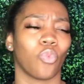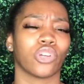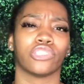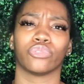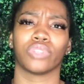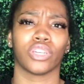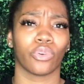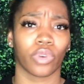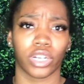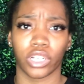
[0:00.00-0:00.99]
Where did you think you
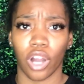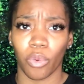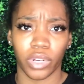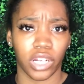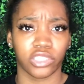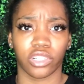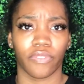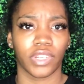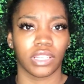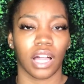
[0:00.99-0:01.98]
were gonna go with
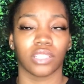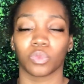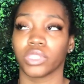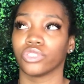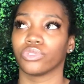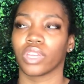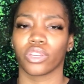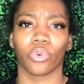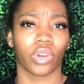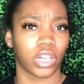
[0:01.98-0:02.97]
$150? What did you
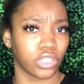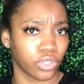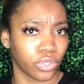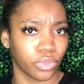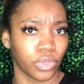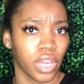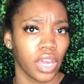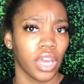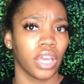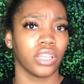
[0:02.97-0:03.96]
think you were gonna do?
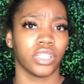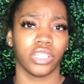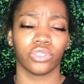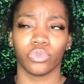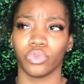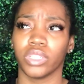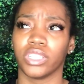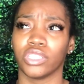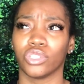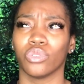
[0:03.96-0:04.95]
Did
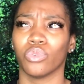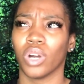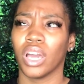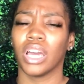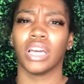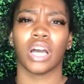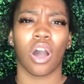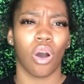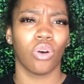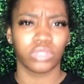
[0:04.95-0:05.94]
you
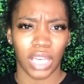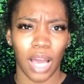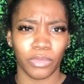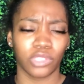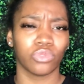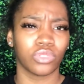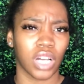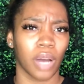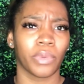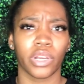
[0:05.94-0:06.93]
whole time, did you
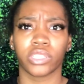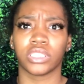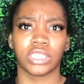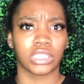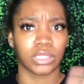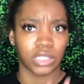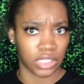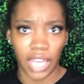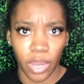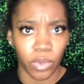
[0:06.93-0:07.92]
come here to just
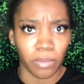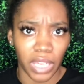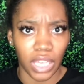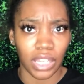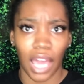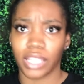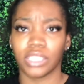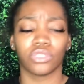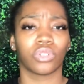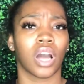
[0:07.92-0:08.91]
stay with me? Like,
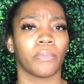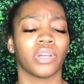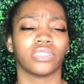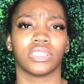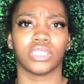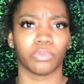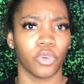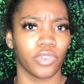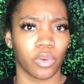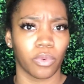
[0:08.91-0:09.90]
did you come here to just
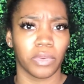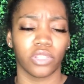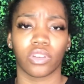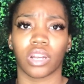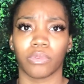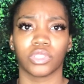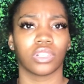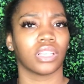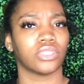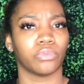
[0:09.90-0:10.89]
move in with me? You thought I was
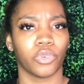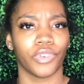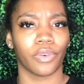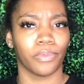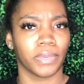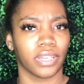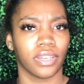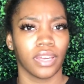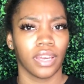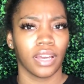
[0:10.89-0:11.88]
gonna let you move in with me?
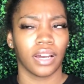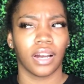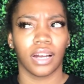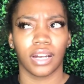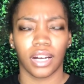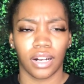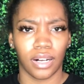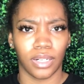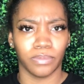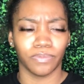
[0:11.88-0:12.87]

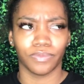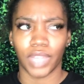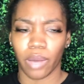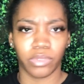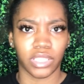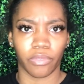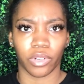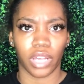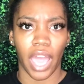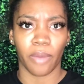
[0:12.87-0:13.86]
That was never
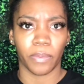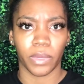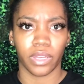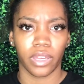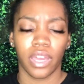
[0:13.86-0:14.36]
gonna happen.